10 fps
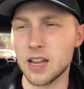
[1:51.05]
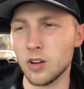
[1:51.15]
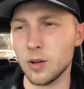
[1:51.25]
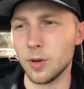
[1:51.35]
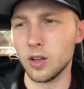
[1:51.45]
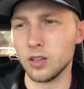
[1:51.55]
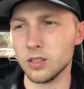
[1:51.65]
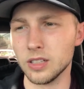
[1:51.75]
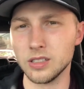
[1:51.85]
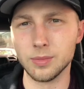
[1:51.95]
Now
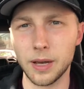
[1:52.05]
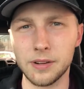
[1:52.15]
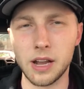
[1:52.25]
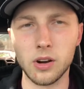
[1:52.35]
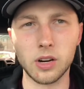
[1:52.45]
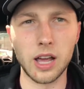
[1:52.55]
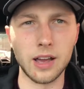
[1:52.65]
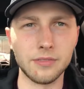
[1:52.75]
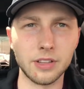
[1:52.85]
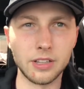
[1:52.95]
it's about an hour and a
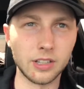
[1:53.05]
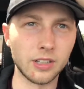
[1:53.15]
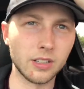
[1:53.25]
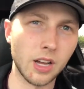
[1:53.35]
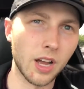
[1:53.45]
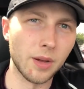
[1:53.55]
half later.